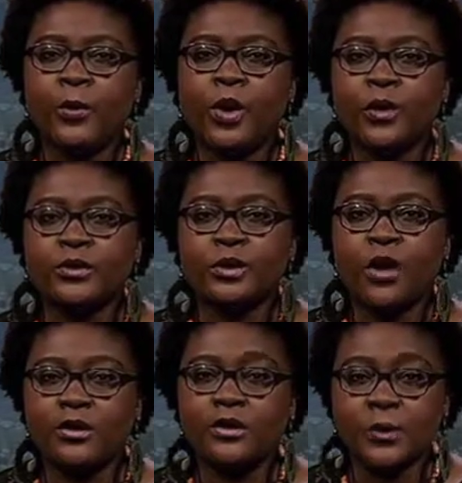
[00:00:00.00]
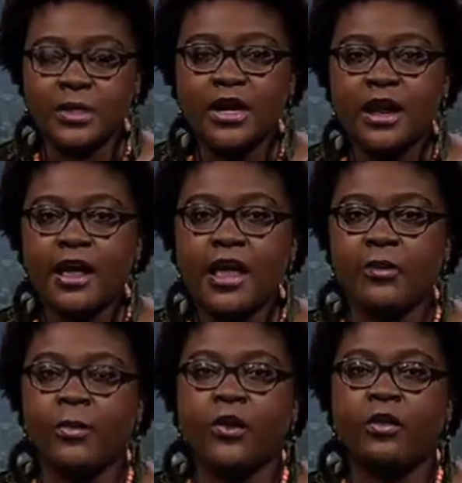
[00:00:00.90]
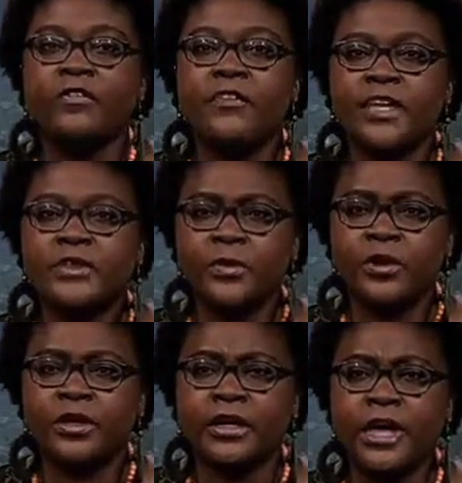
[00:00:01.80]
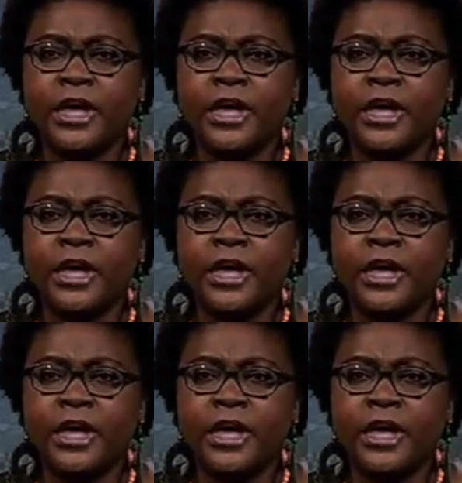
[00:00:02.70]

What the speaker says: We're also on Twitter and we're on Facebook.